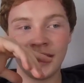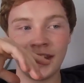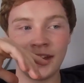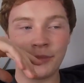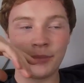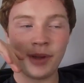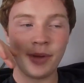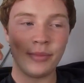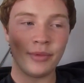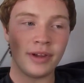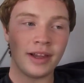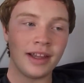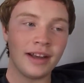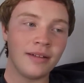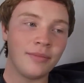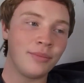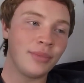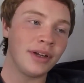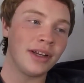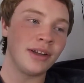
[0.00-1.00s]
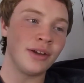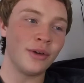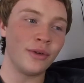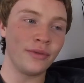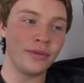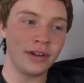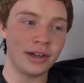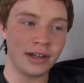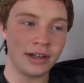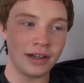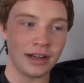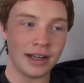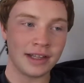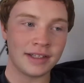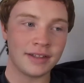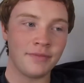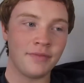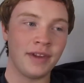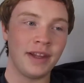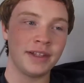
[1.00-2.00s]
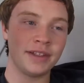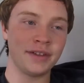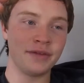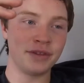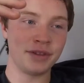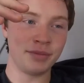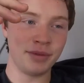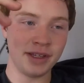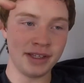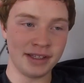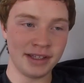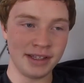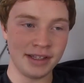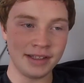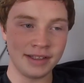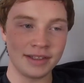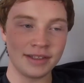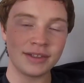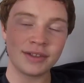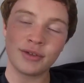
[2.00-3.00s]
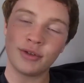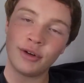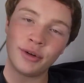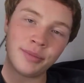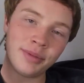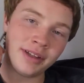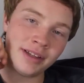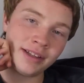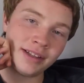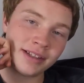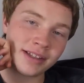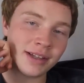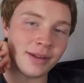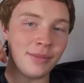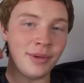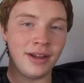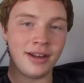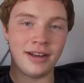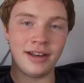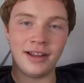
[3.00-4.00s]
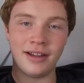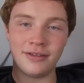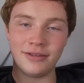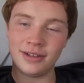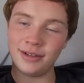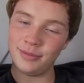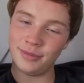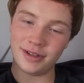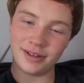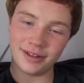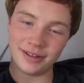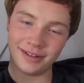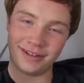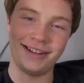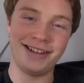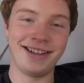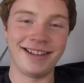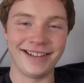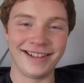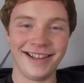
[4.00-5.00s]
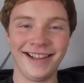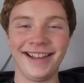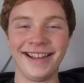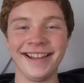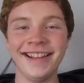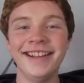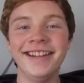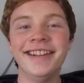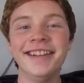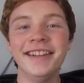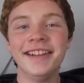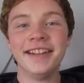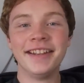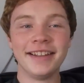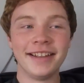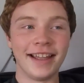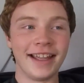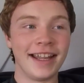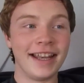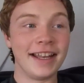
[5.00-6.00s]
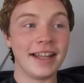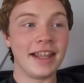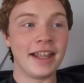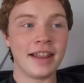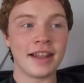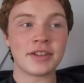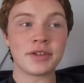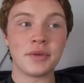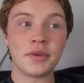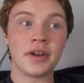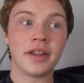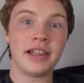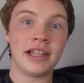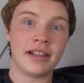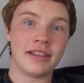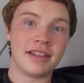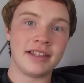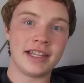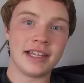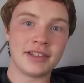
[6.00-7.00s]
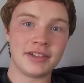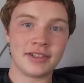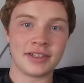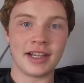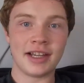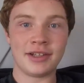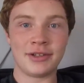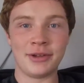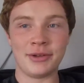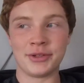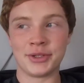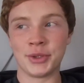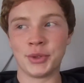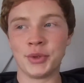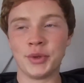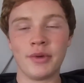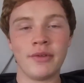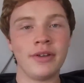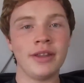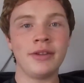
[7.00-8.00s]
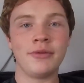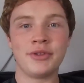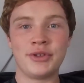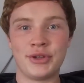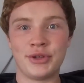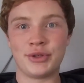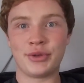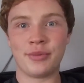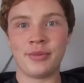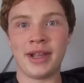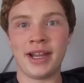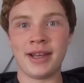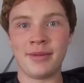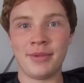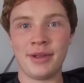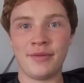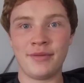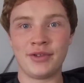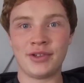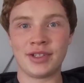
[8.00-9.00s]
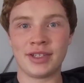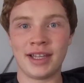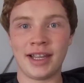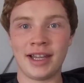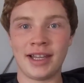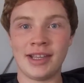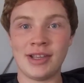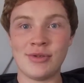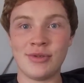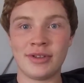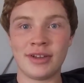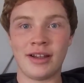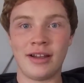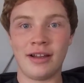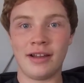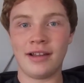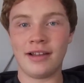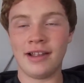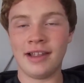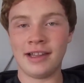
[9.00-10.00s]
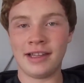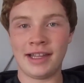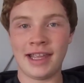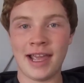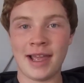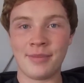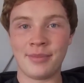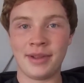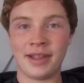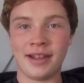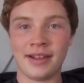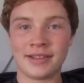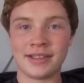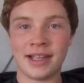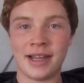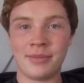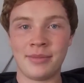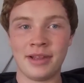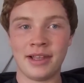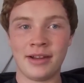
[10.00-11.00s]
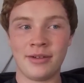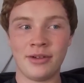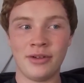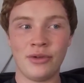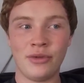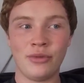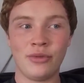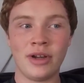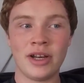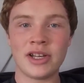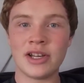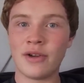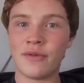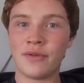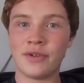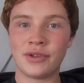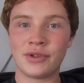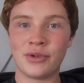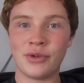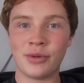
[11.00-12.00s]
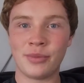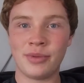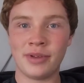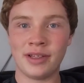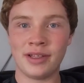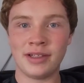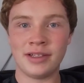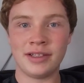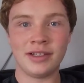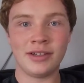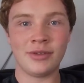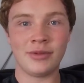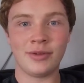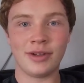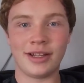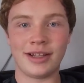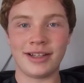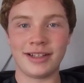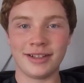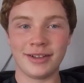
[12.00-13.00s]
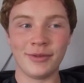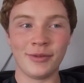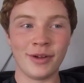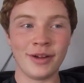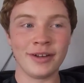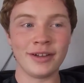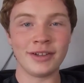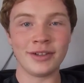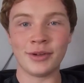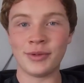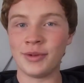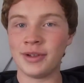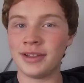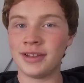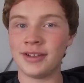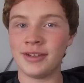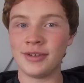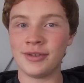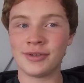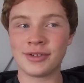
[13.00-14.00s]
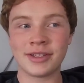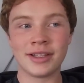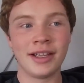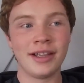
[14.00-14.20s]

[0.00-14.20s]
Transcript: people had to bring over as invasive species, scorpions, come on now, come on. And that's over on the desert side too, so it really was just reminding me of just Utah and camping outside, but oh, watch out for scorpions, you don't want those.